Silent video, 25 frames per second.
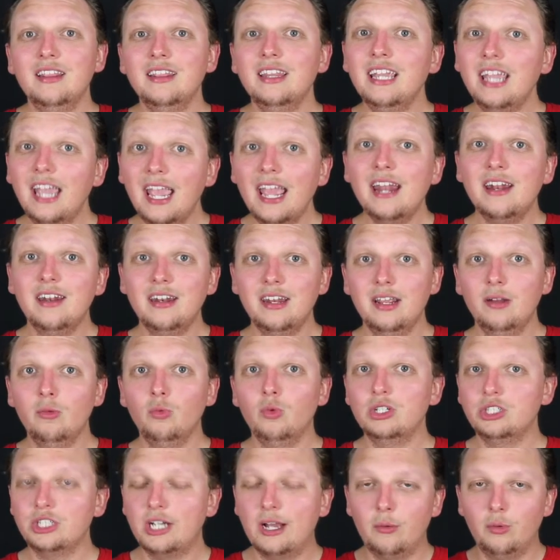the ending,
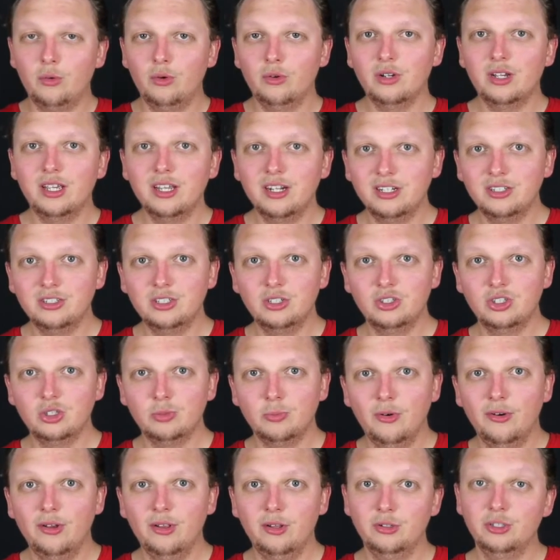which I won't get into
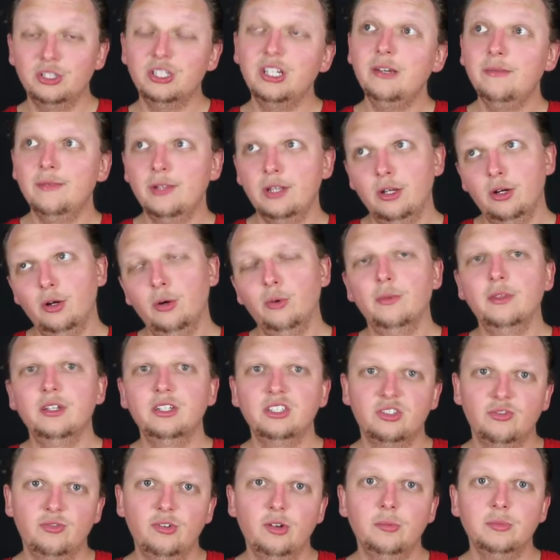spoilers, even though
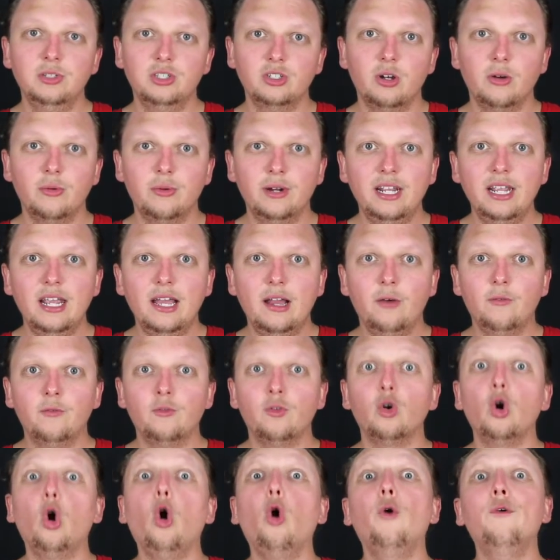this film is already out
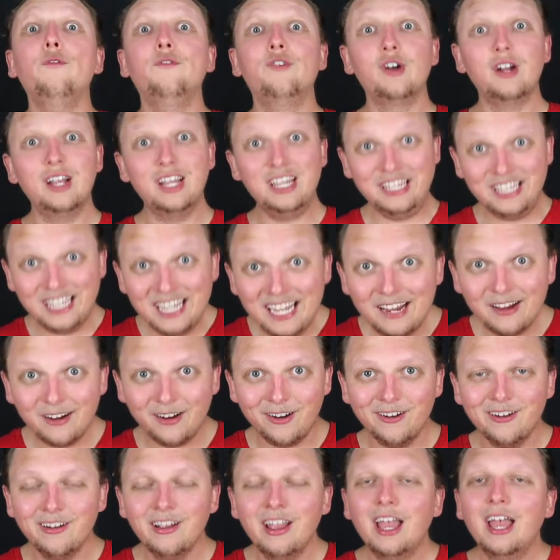for over a
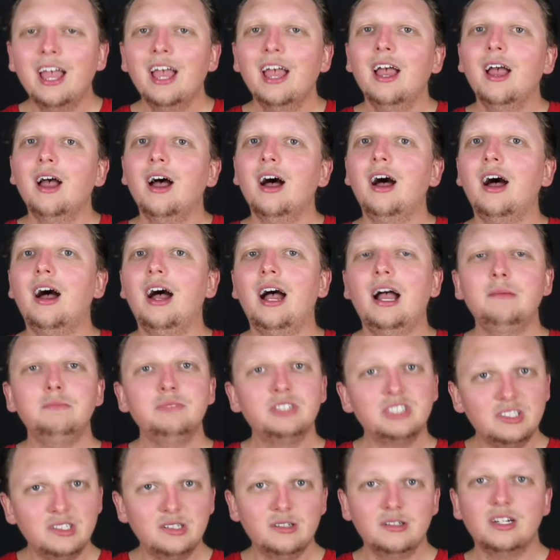year. I'm
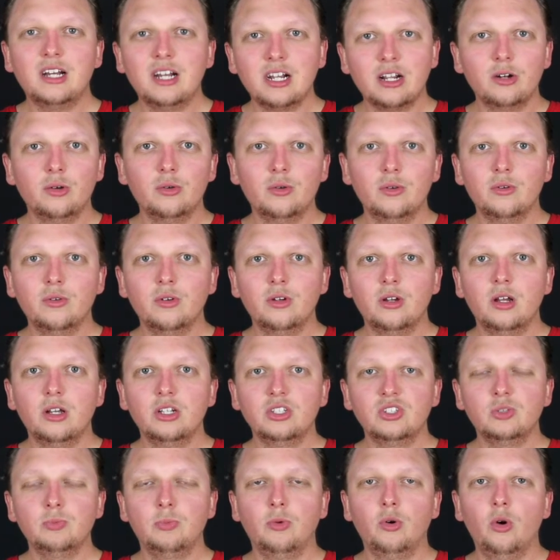still not going to
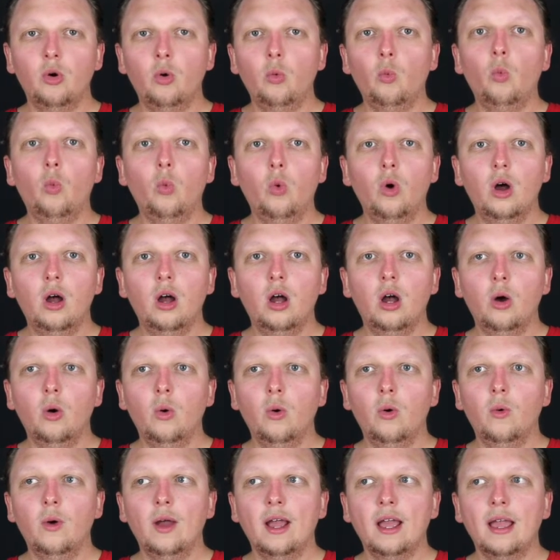spoil
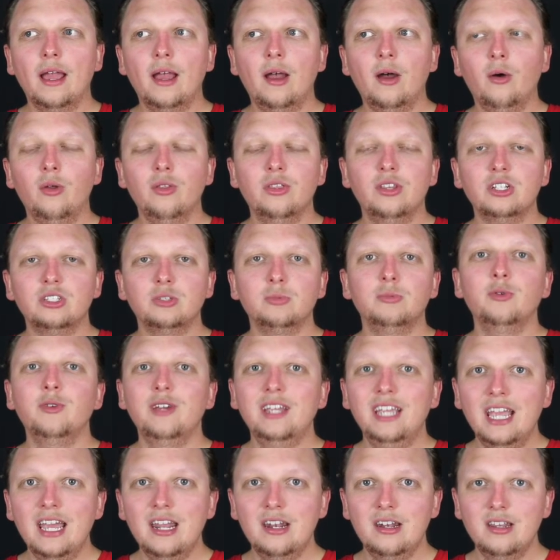how this
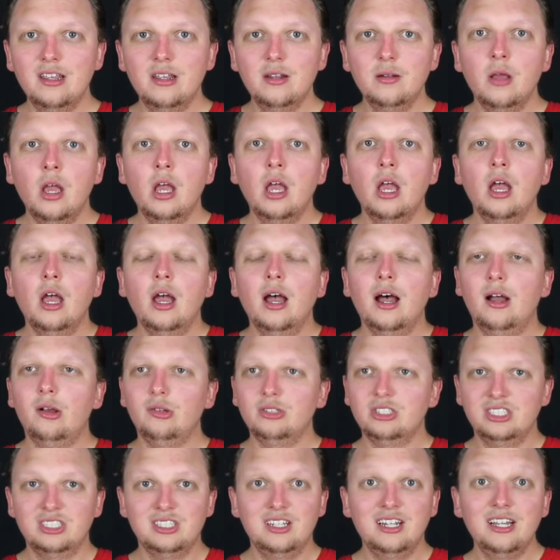movie ended.
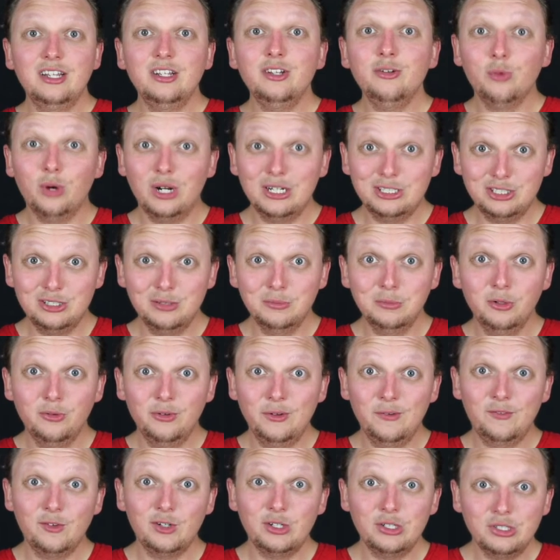I'll just let you watch the
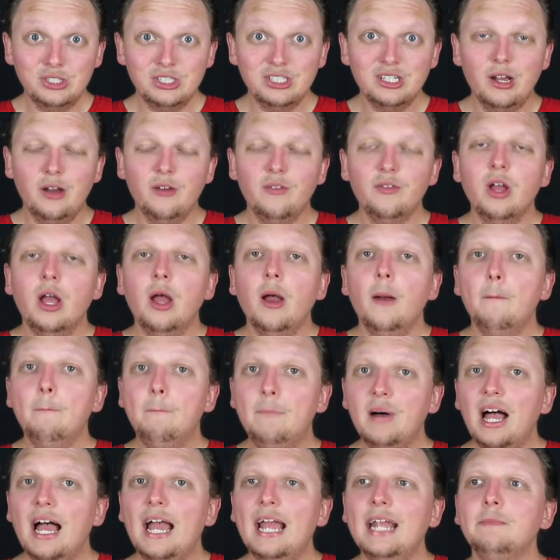movie for yourself.
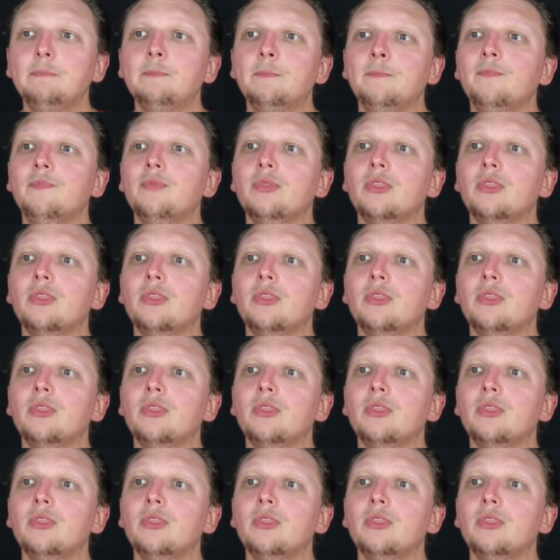But